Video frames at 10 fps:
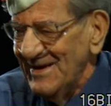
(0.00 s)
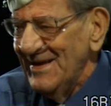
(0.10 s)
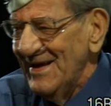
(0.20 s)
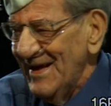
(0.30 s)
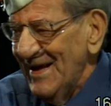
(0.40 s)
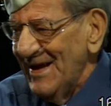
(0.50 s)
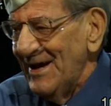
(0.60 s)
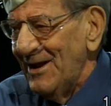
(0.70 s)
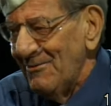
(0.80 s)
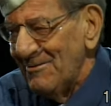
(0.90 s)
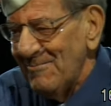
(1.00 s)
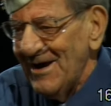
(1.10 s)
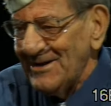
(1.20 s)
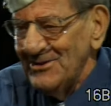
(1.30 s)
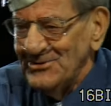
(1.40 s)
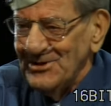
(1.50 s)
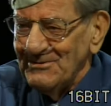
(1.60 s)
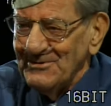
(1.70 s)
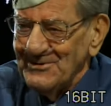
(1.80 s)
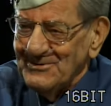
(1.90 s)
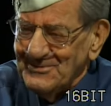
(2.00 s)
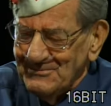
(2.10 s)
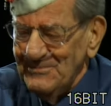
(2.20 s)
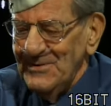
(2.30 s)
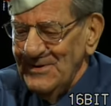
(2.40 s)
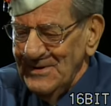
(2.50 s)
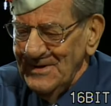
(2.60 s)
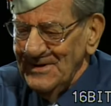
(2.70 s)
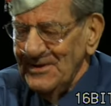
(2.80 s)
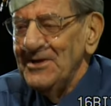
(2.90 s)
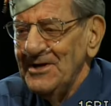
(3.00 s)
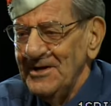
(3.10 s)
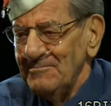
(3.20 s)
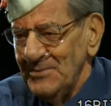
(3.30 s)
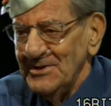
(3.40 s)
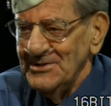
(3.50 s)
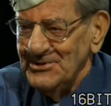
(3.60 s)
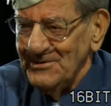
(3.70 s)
and I went back to the general, you know, and he ended up being a general.